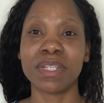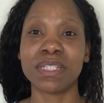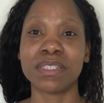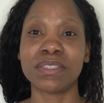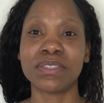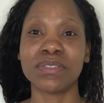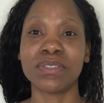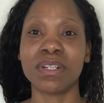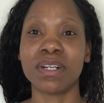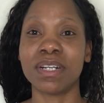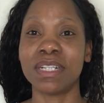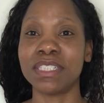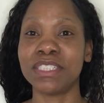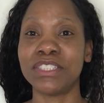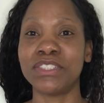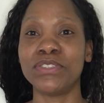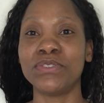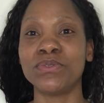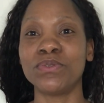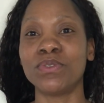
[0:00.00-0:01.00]
to
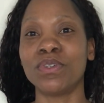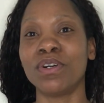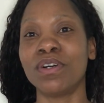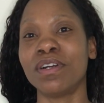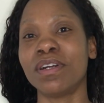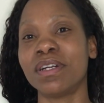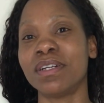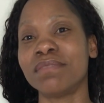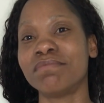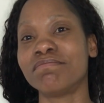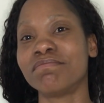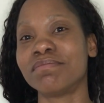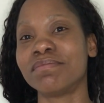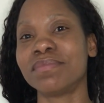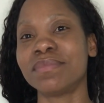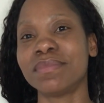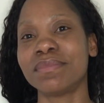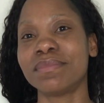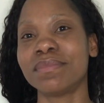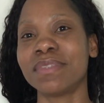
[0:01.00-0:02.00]
haunt you, or
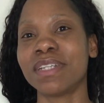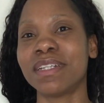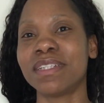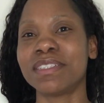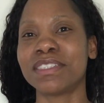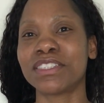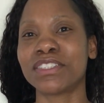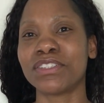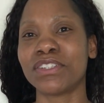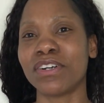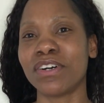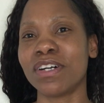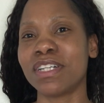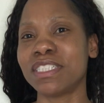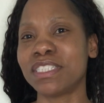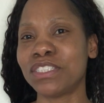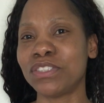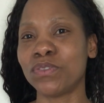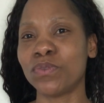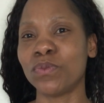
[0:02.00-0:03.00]
not necessarily
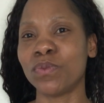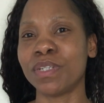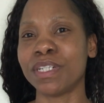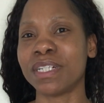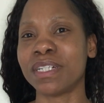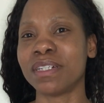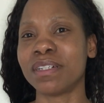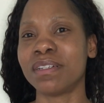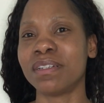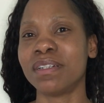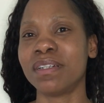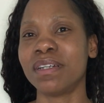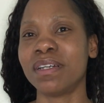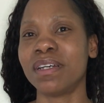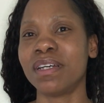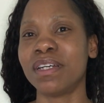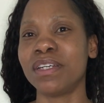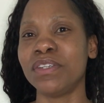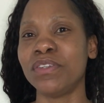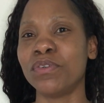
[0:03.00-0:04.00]
haunt you, where
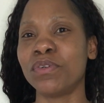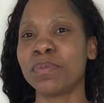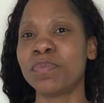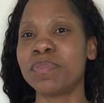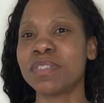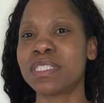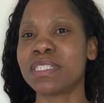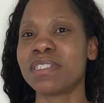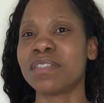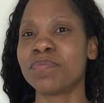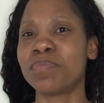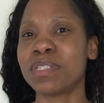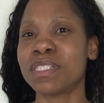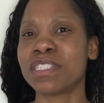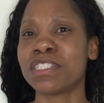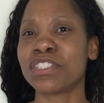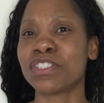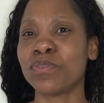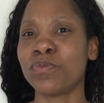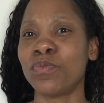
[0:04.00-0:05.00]
you were put in a
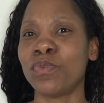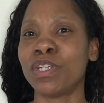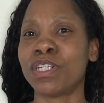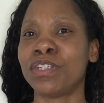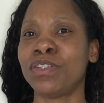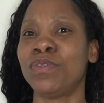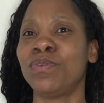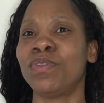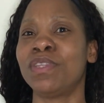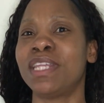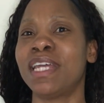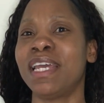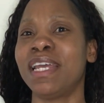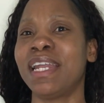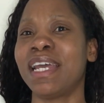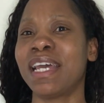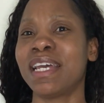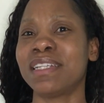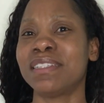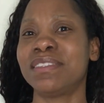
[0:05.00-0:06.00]
position where you then
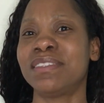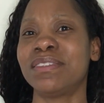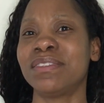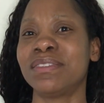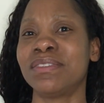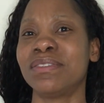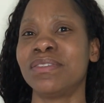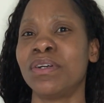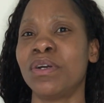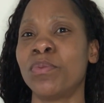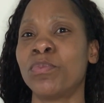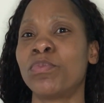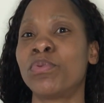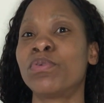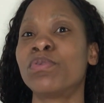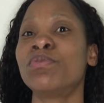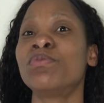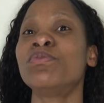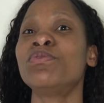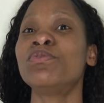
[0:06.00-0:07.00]
had to
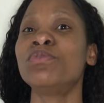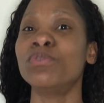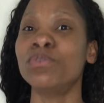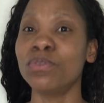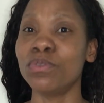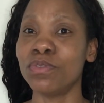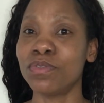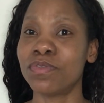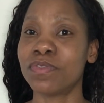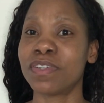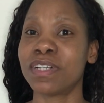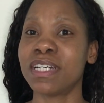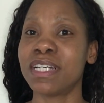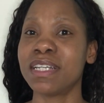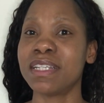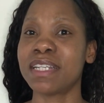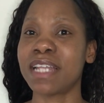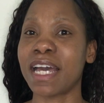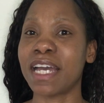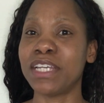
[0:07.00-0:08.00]
prove
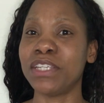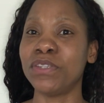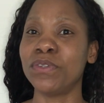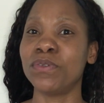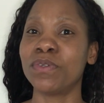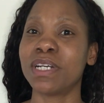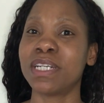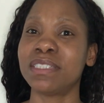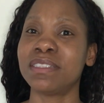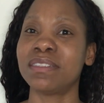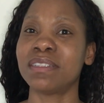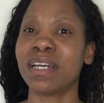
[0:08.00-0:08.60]
that you had